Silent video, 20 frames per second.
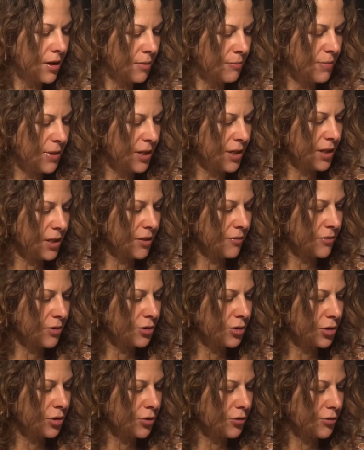Meeting of the
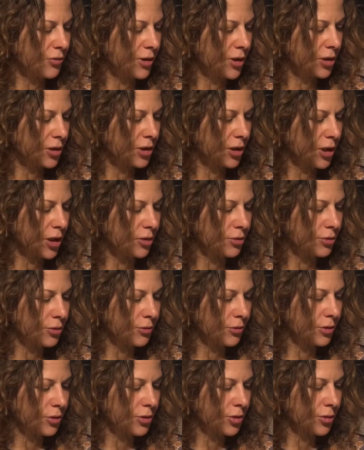two fish, and I drew
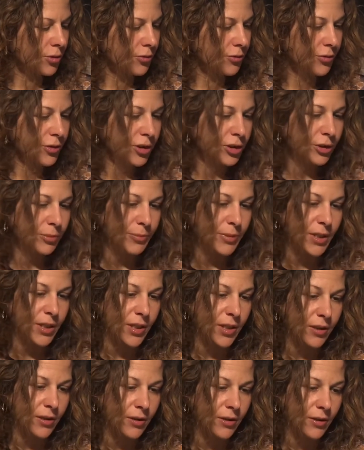the two fish
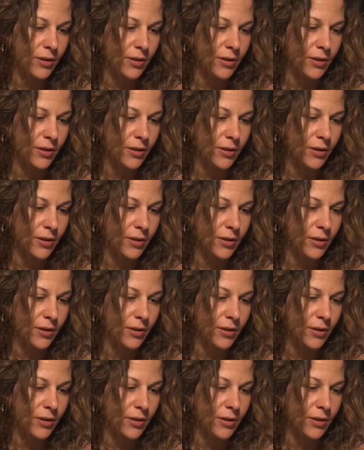meeting.